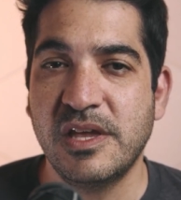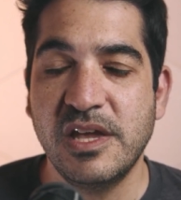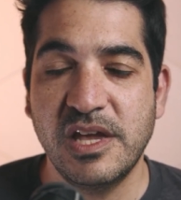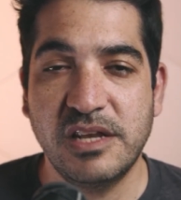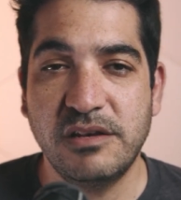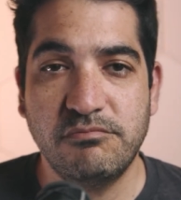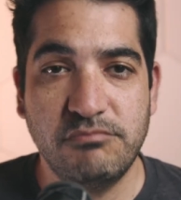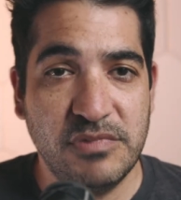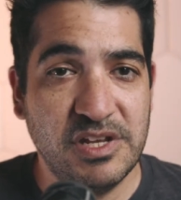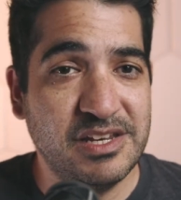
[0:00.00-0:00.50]

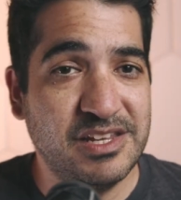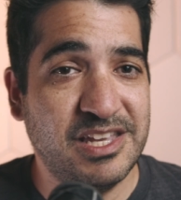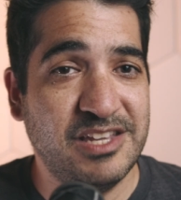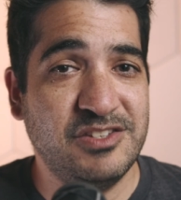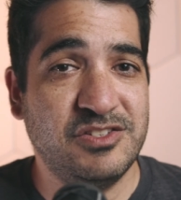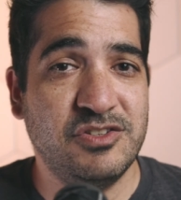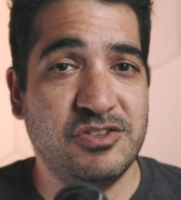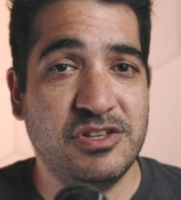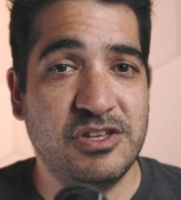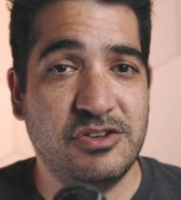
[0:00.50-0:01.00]
And in
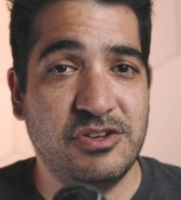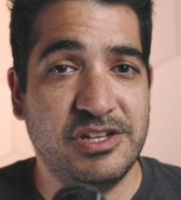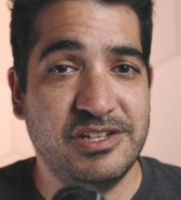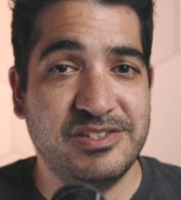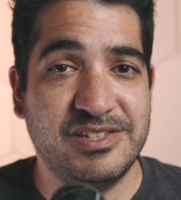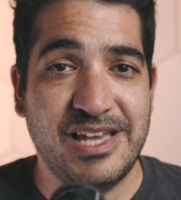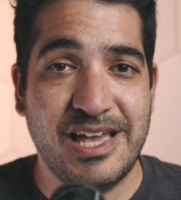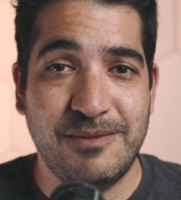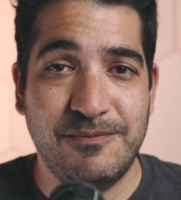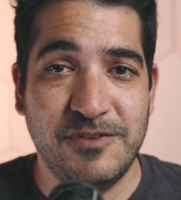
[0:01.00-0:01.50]
case you're
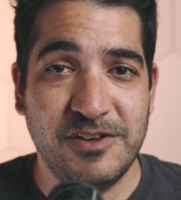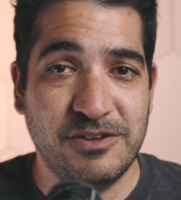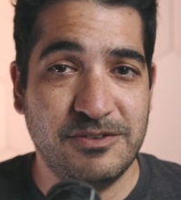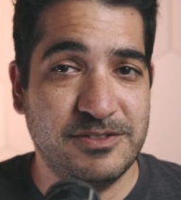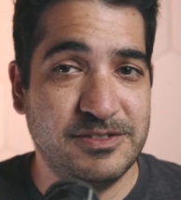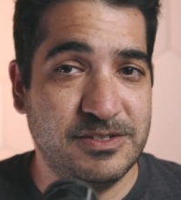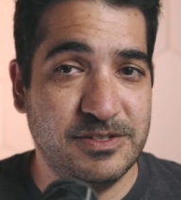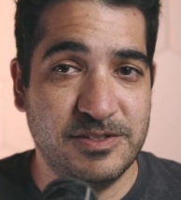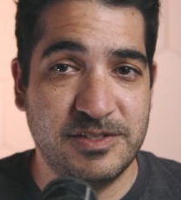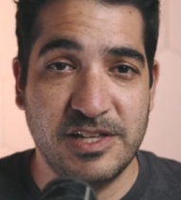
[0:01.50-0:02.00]
curious,
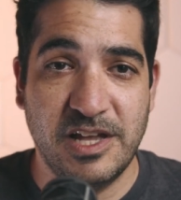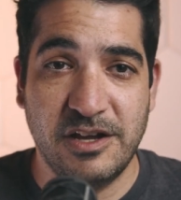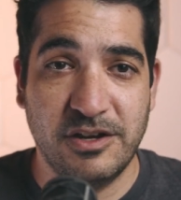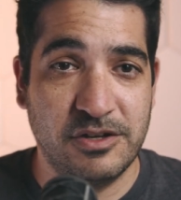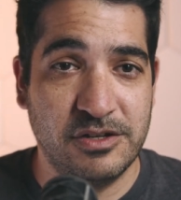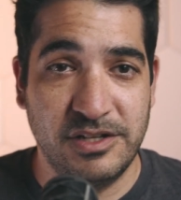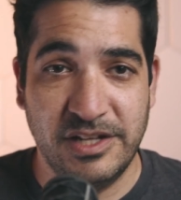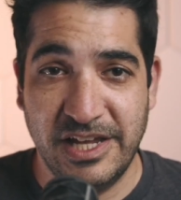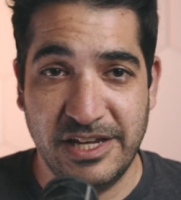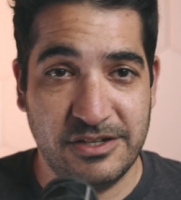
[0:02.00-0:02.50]
Appfigures does not
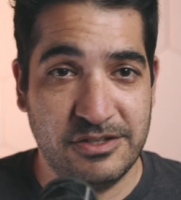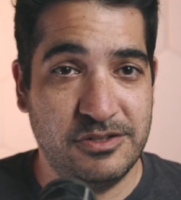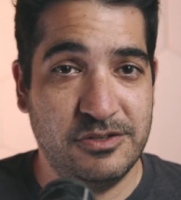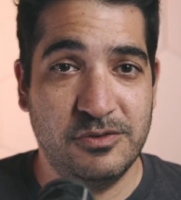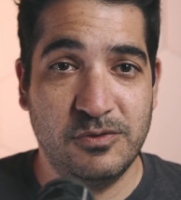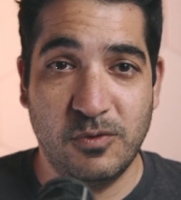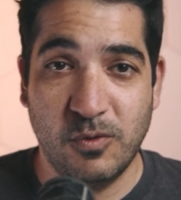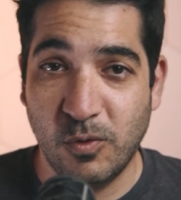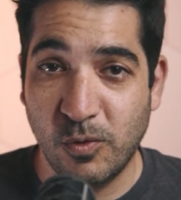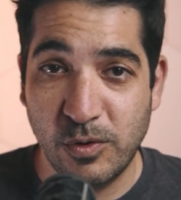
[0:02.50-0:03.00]
collect
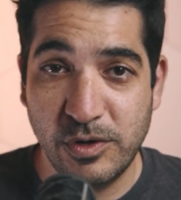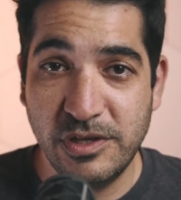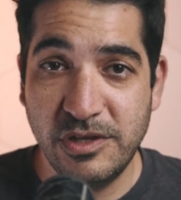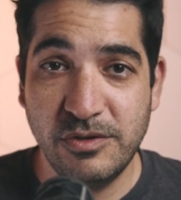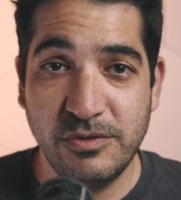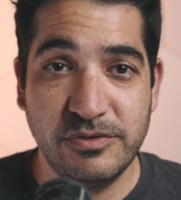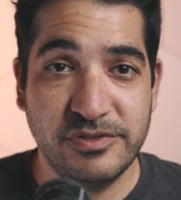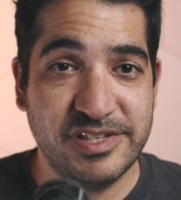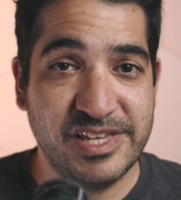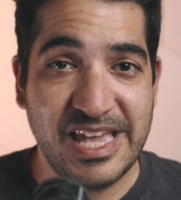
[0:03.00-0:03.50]
or
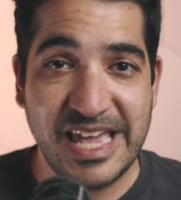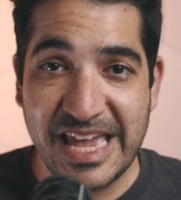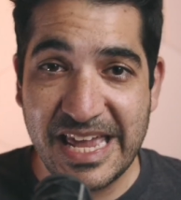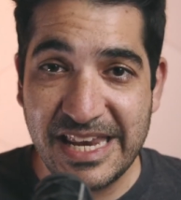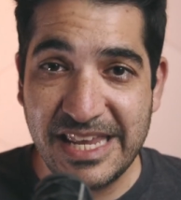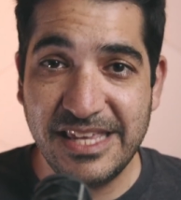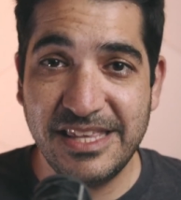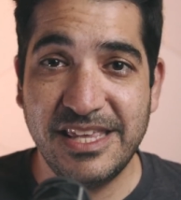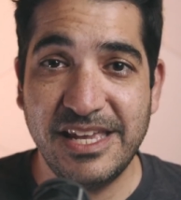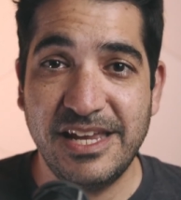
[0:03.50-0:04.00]
use
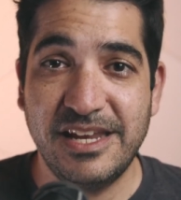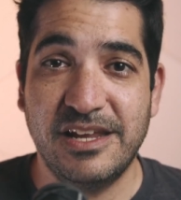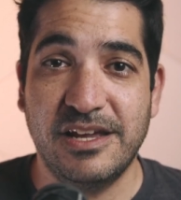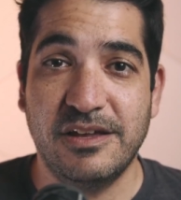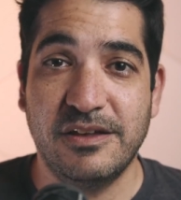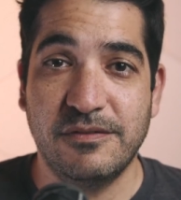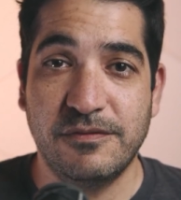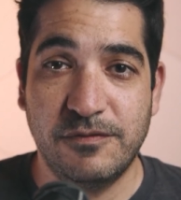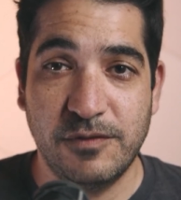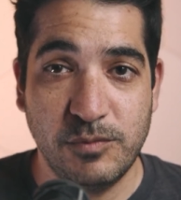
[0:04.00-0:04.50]
any
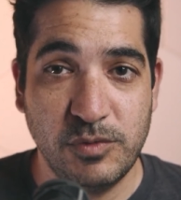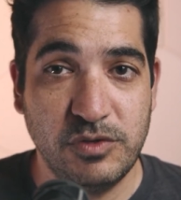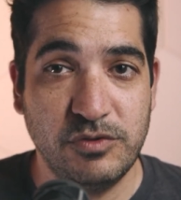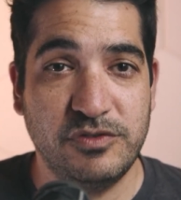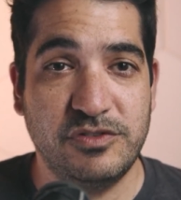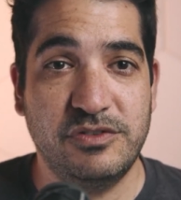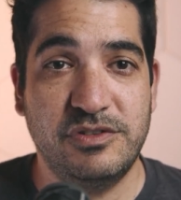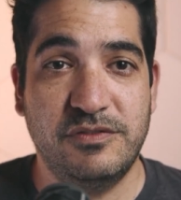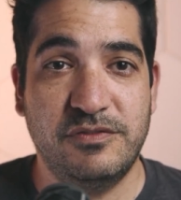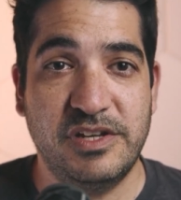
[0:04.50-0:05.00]
data from
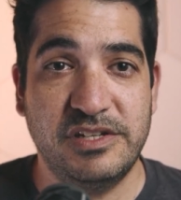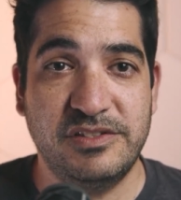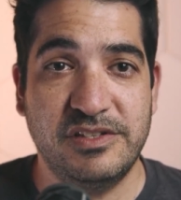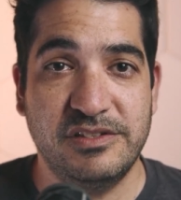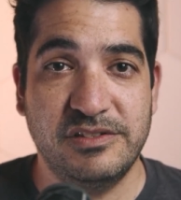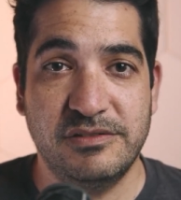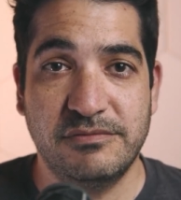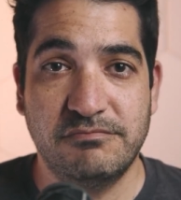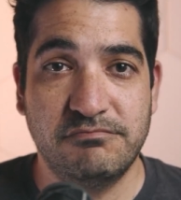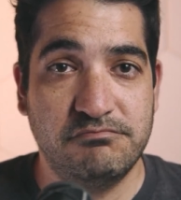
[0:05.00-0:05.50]
user
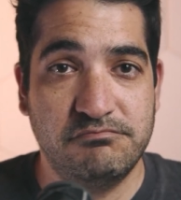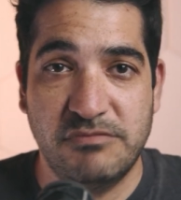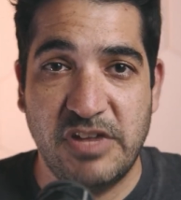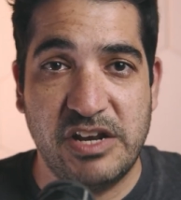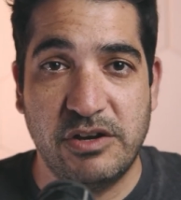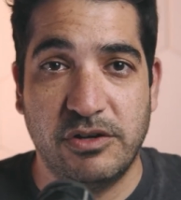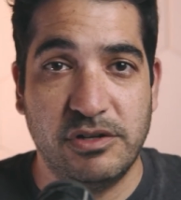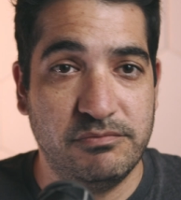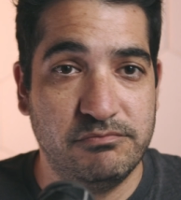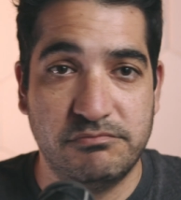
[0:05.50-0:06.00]
devices.
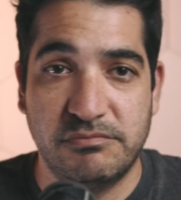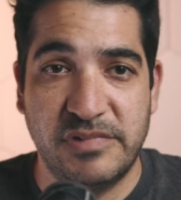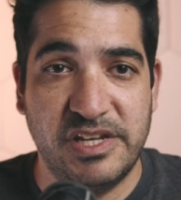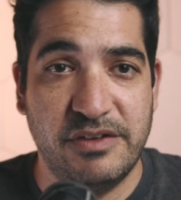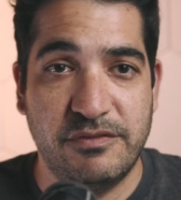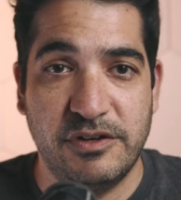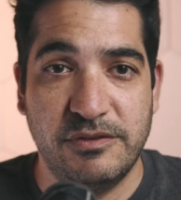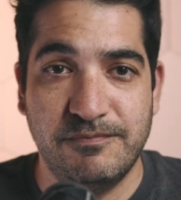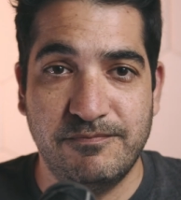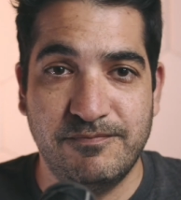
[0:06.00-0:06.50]
At all.
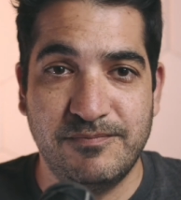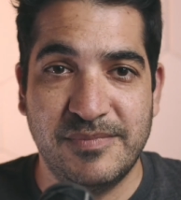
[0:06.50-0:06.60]
Never.